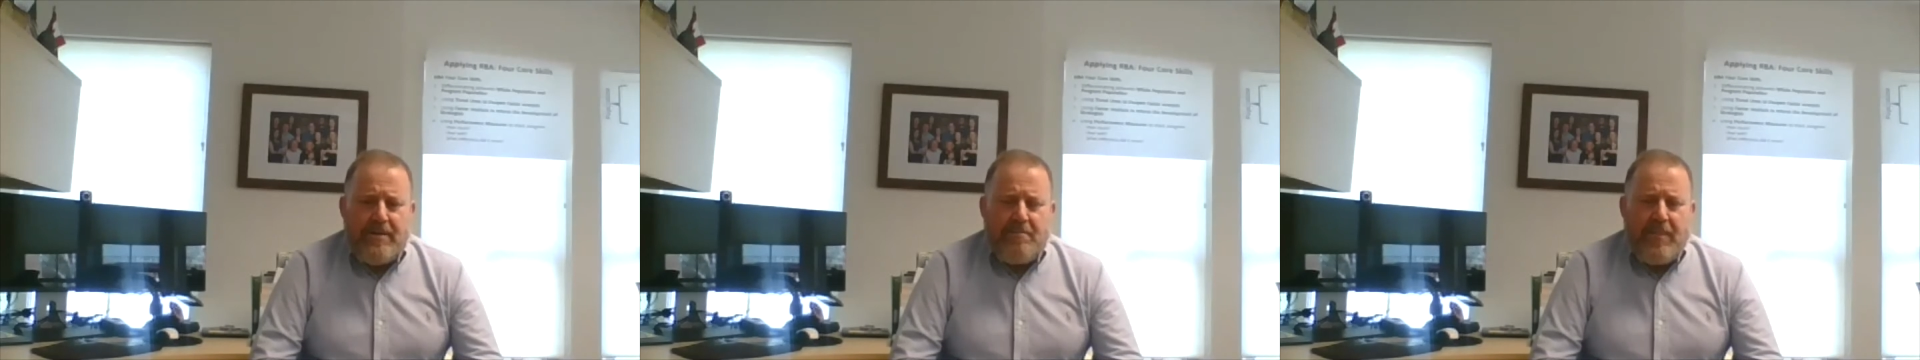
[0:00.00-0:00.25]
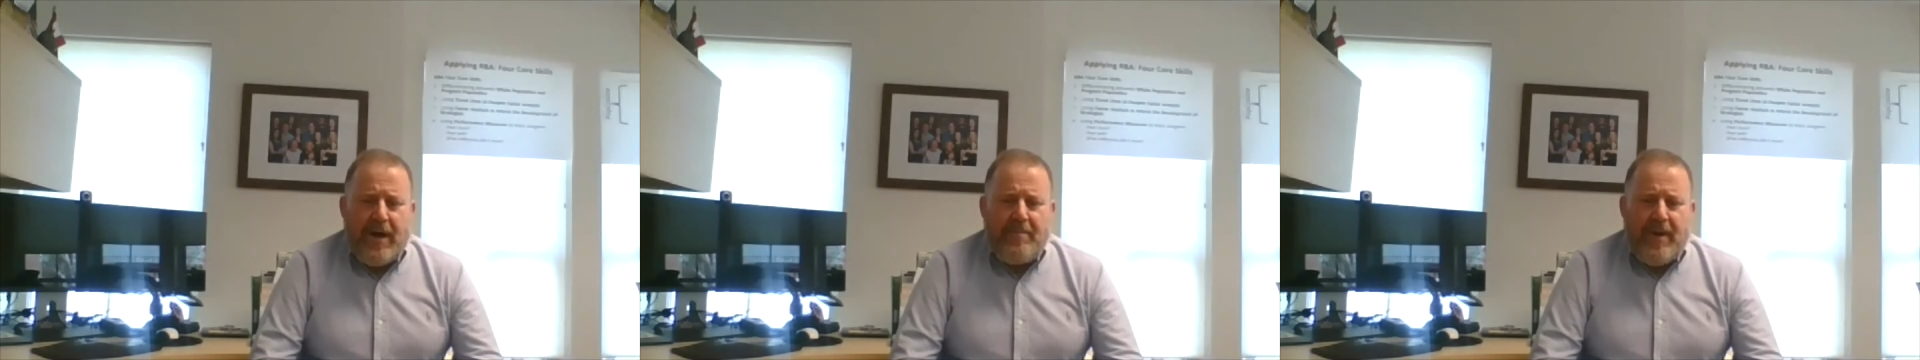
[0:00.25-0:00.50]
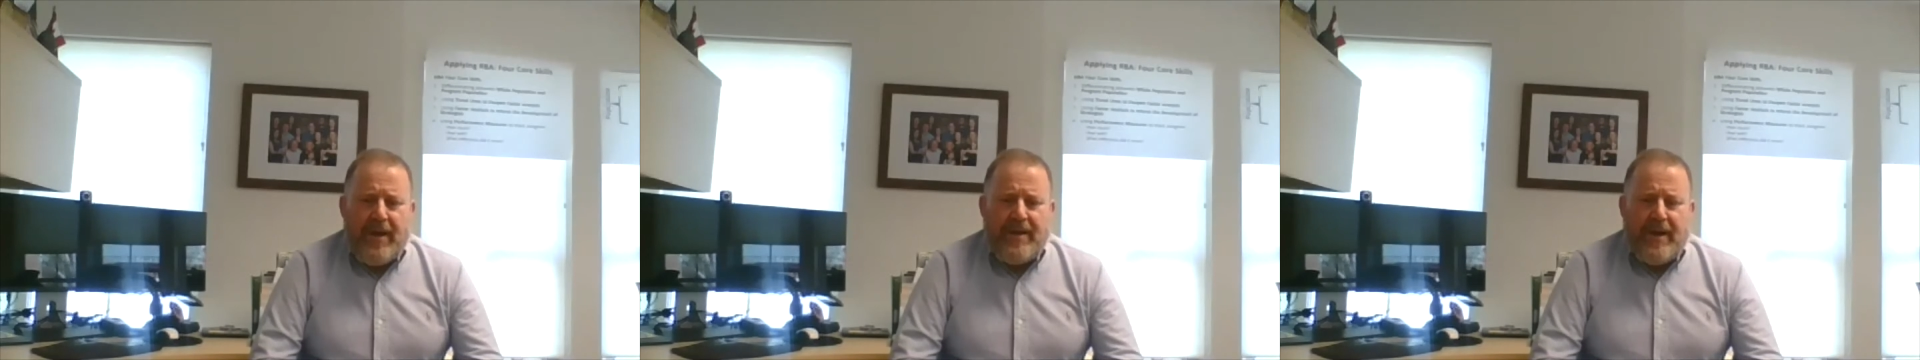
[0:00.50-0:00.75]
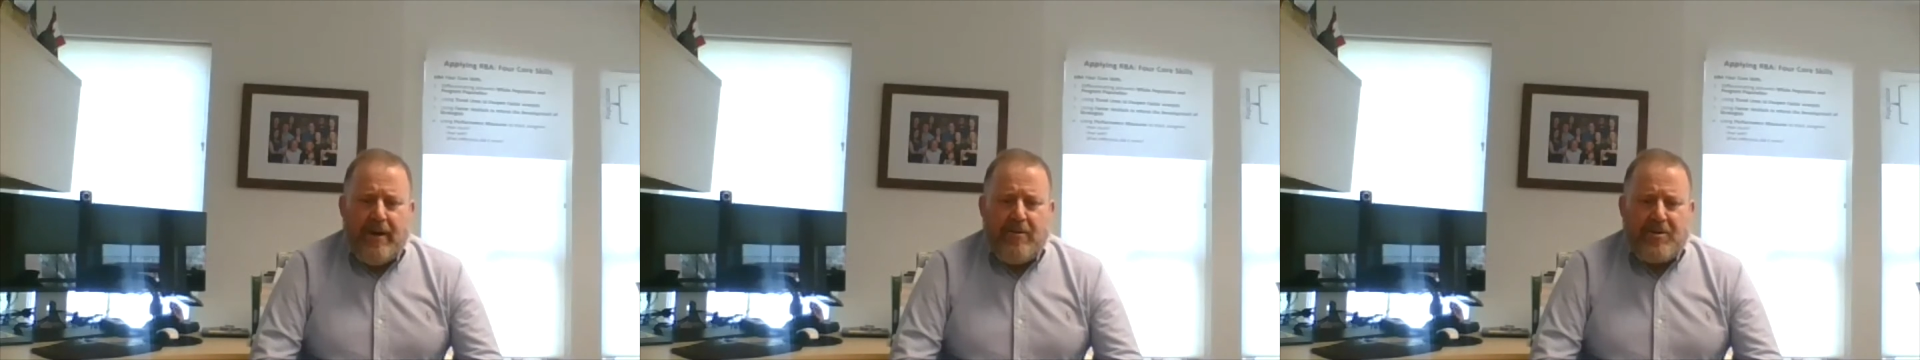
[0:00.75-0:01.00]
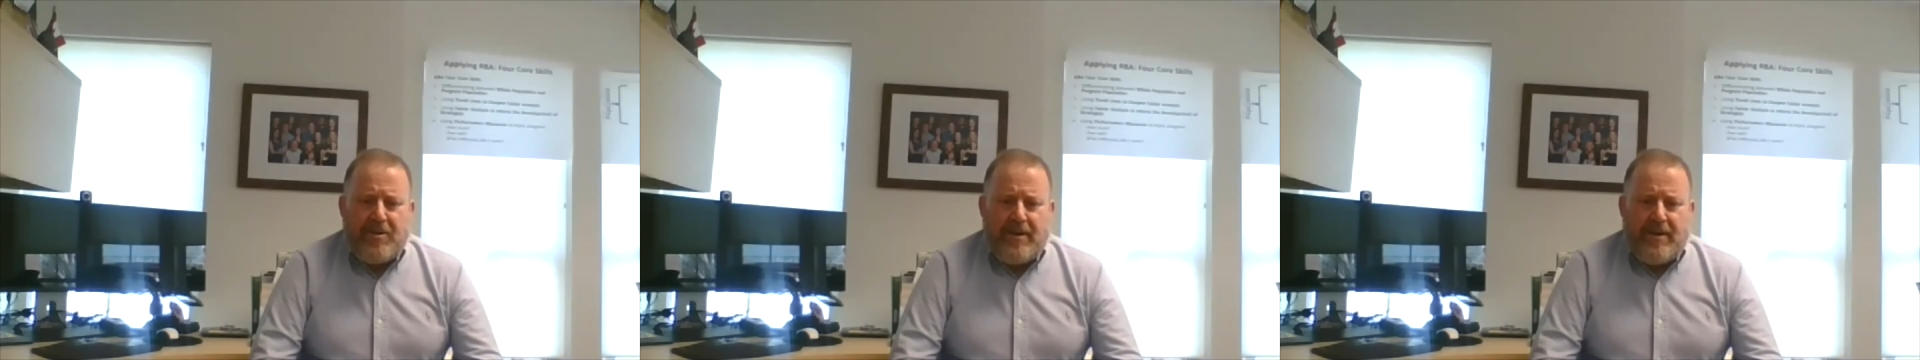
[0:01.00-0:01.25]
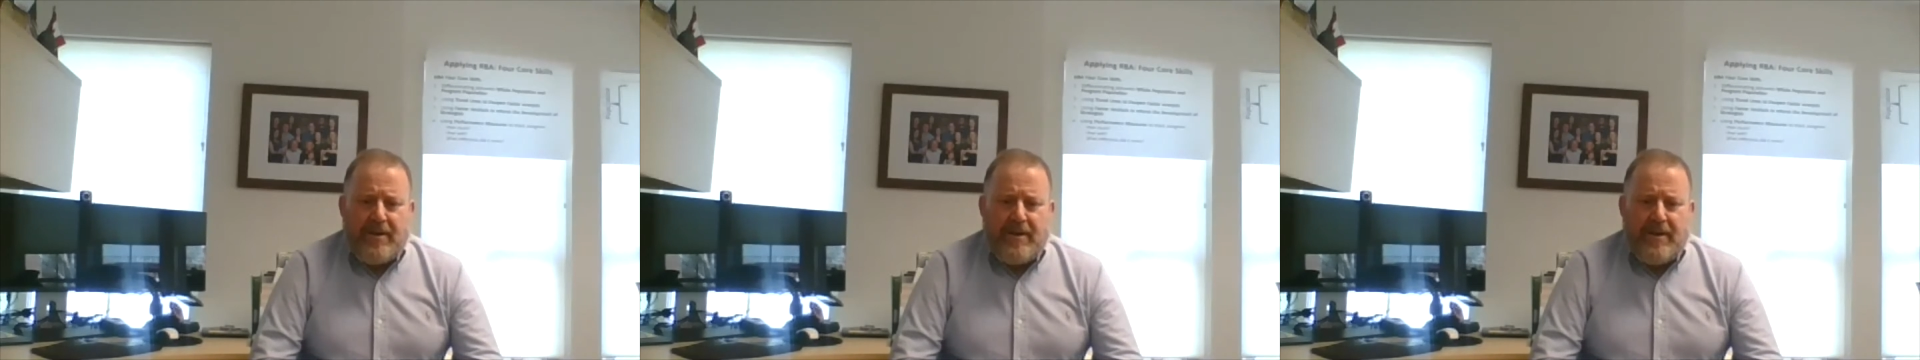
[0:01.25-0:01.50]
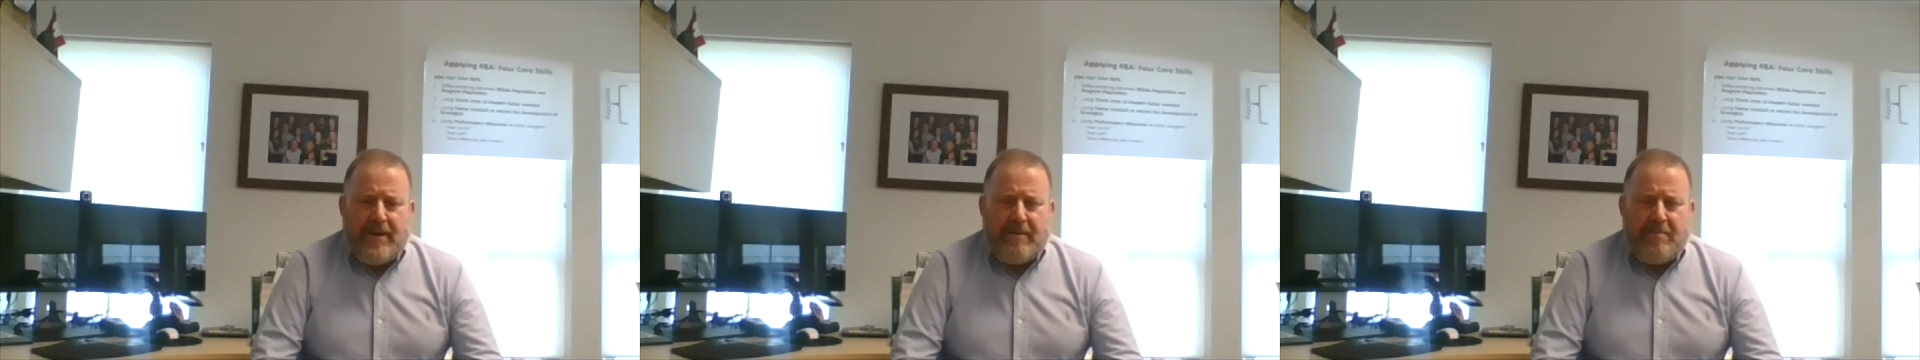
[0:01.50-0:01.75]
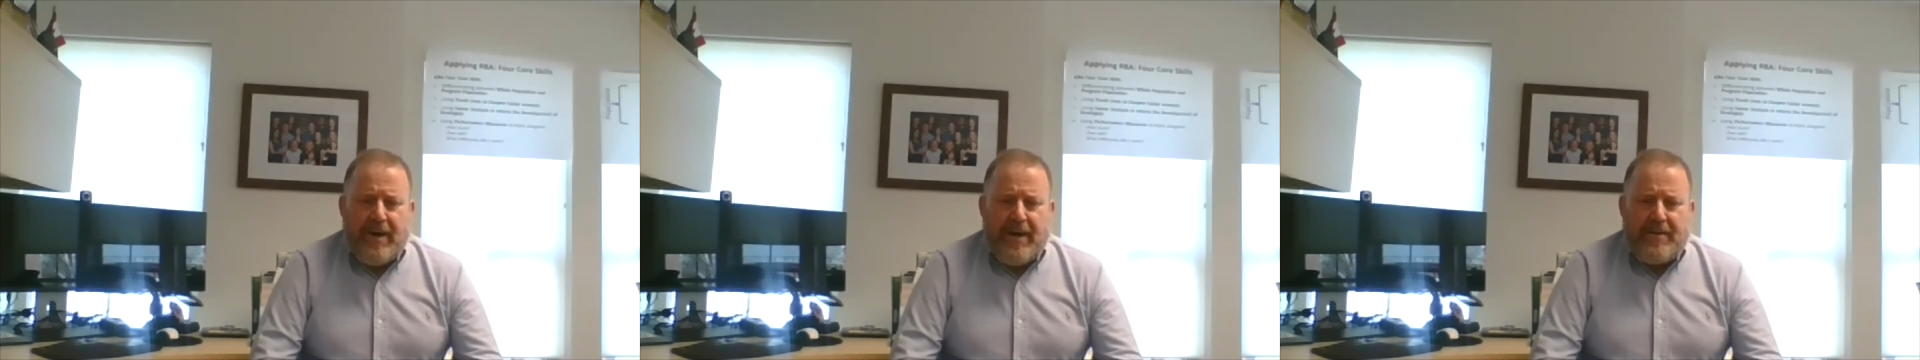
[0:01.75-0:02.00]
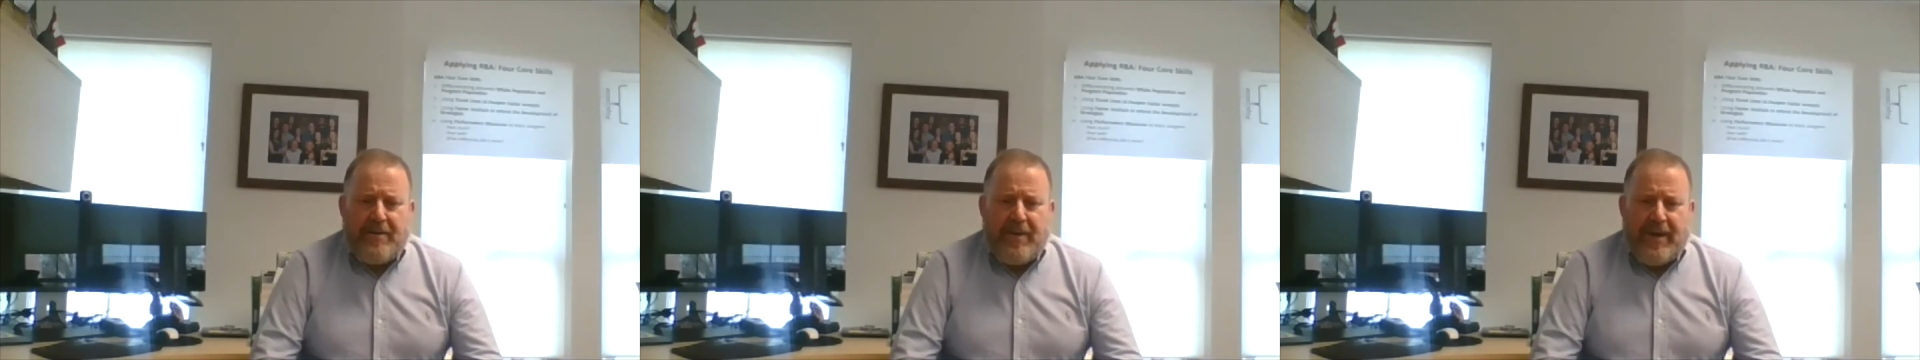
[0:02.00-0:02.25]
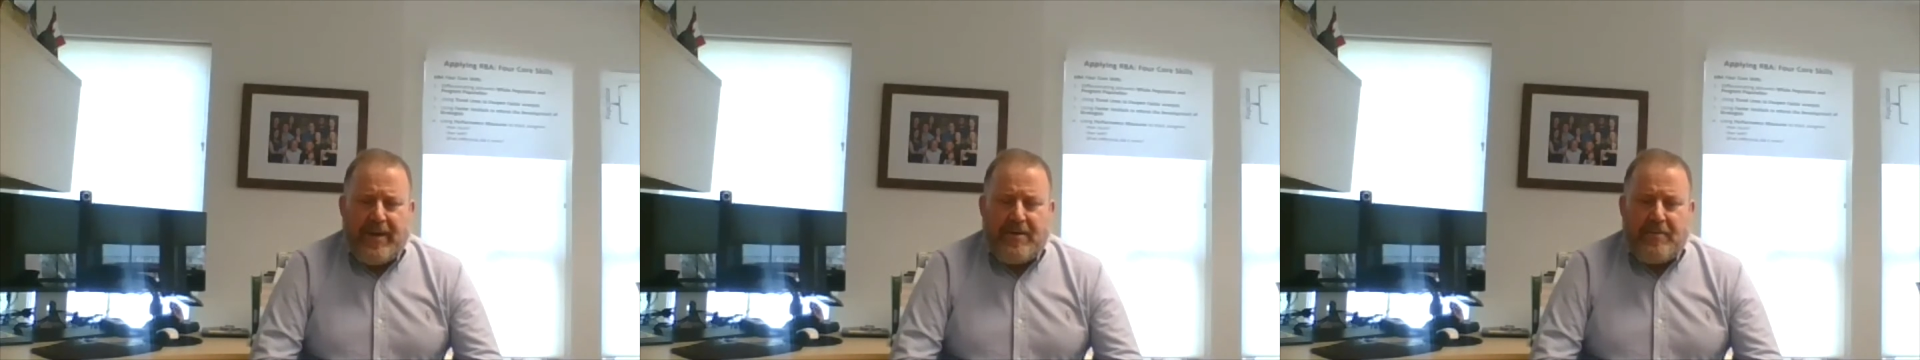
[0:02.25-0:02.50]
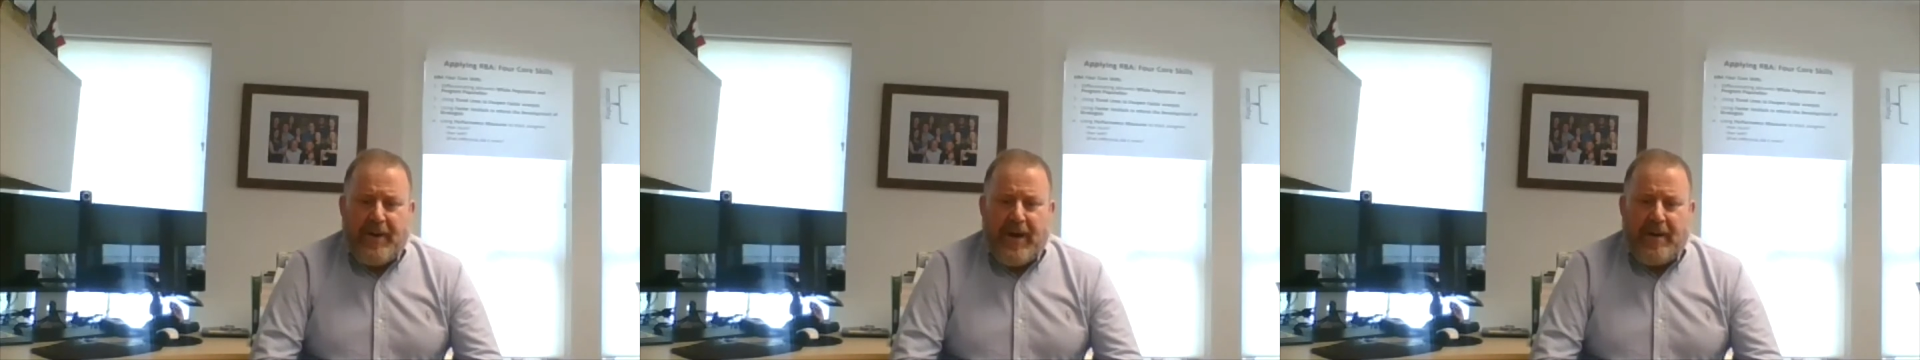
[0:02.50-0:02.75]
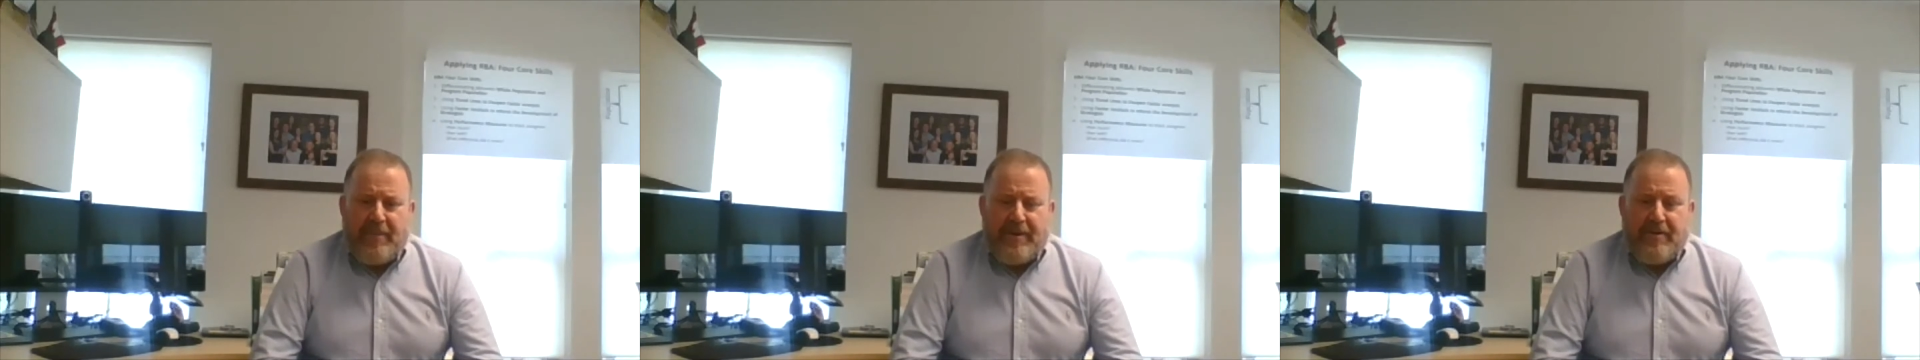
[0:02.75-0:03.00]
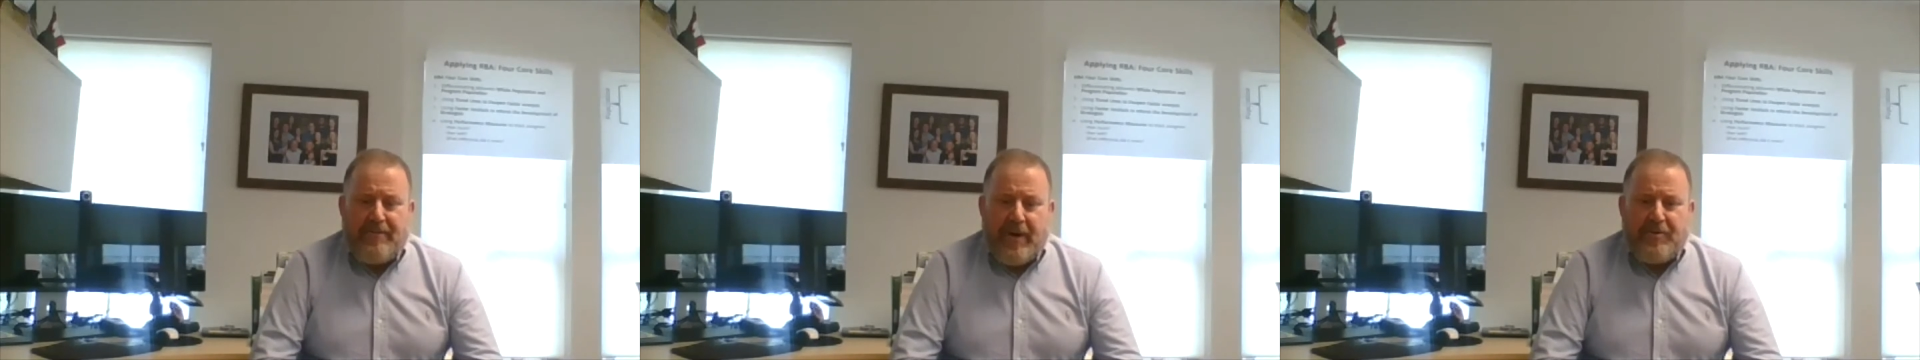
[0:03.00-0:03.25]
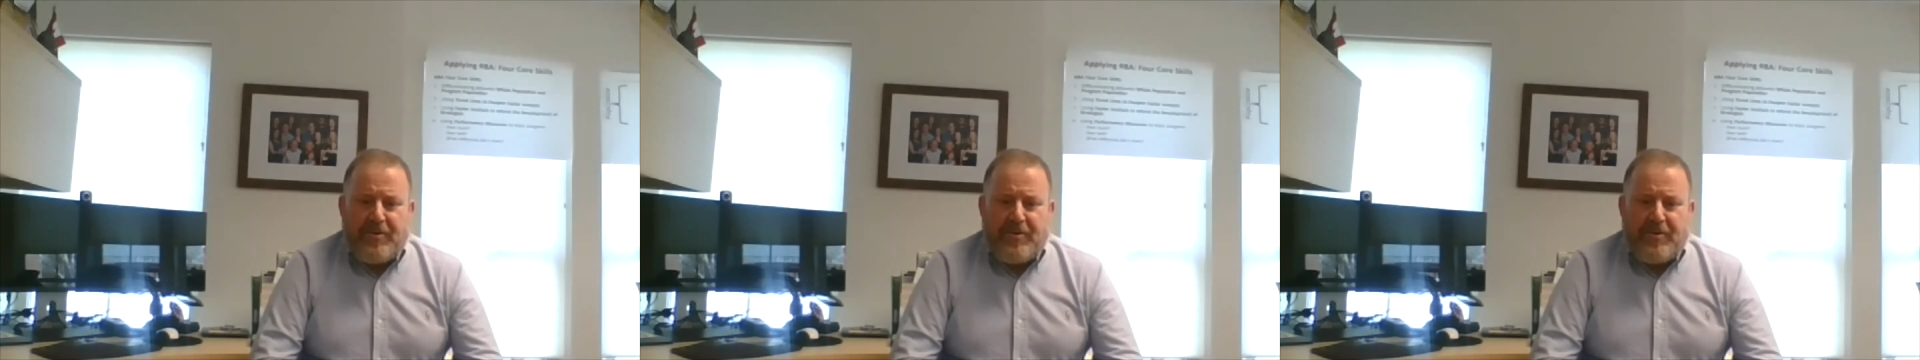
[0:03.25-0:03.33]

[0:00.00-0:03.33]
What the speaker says: by Maine Housing, and by the Maine Department of Health